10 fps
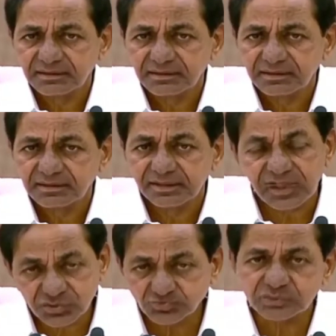
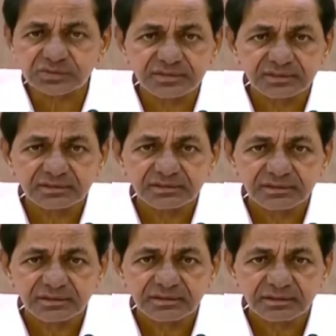issues
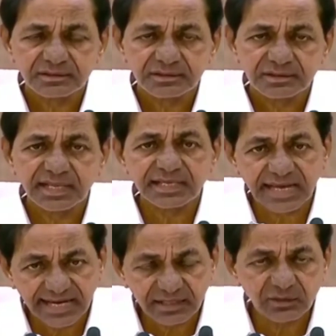like
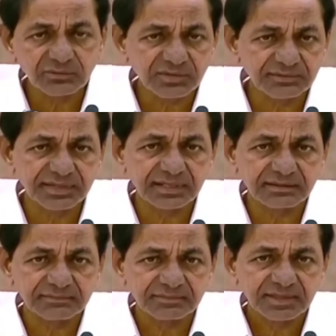handloom weaving,
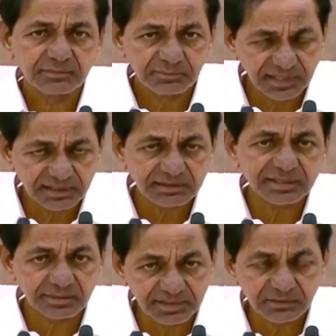milk,
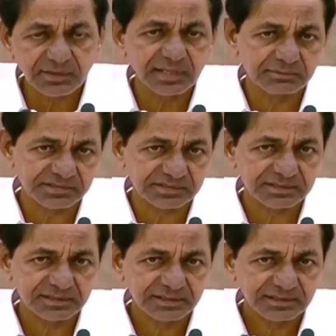crematoriums
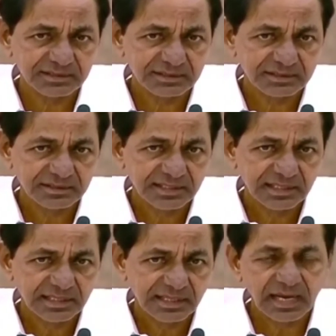
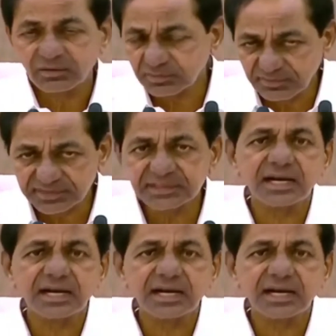have to be withdrawn.